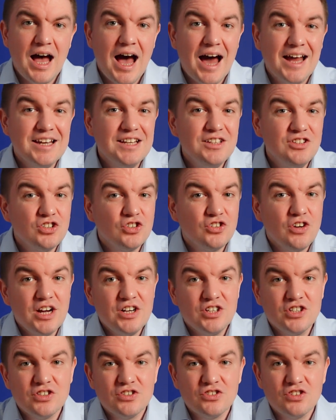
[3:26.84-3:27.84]
And
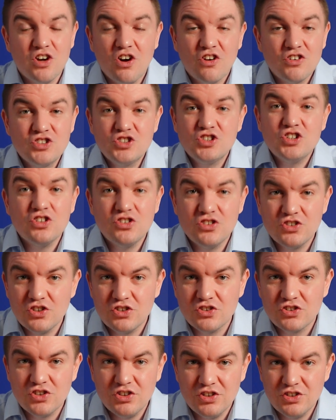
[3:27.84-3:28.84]
integrations are just
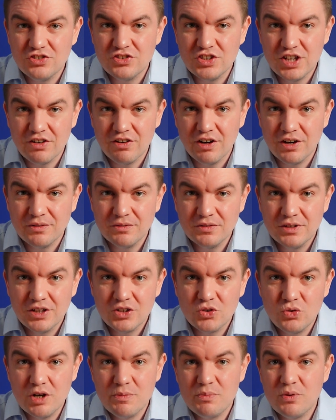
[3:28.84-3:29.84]
as good as Xero.
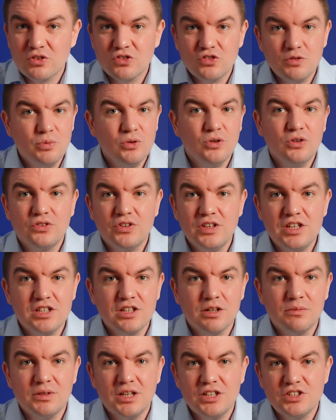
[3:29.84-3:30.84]
QuickBooks supports
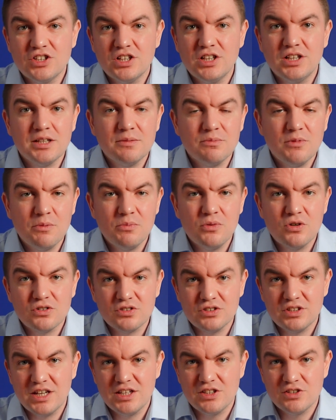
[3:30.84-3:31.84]
Ecomledger,
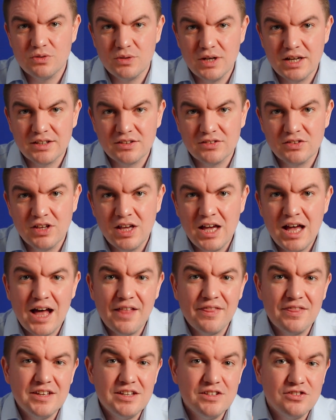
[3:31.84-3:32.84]
LinkmyBooks, and A2X,
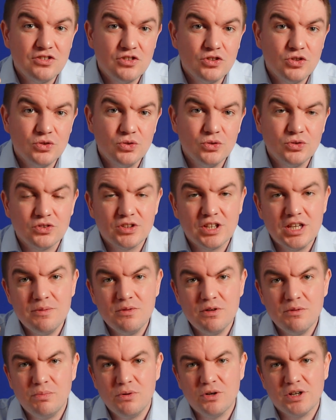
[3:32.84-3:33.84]
and these tools keep
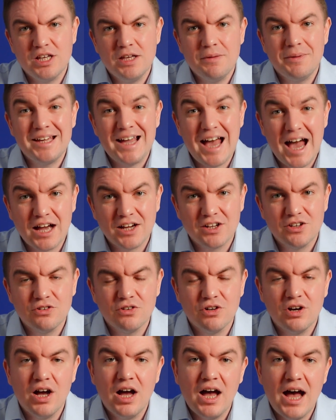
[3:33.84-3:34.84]
your bookkeeping
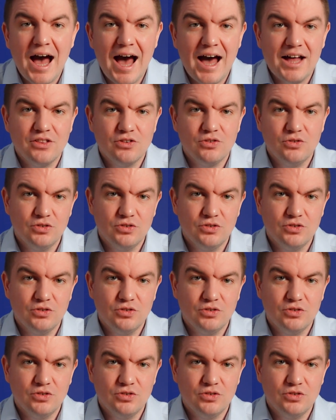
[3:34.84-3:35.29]
accurate and